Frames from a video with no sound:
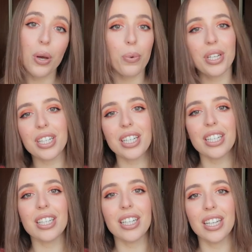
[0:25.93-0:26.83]
which
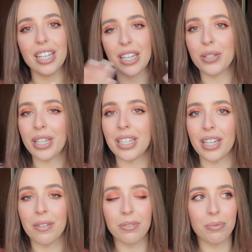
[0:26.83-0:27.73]
is, as you can
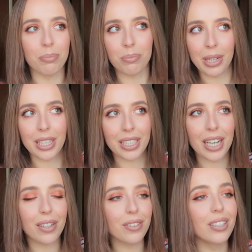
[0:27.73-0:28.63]
tell by the
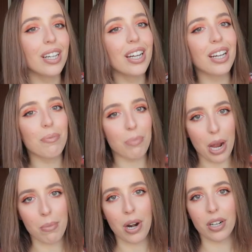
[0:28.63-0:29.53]
title,
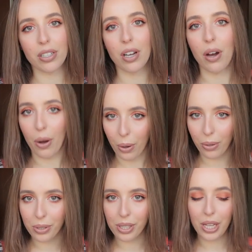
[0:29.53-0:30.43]
Primark
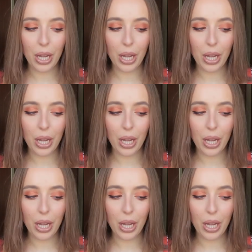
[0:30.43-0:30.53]
hauls.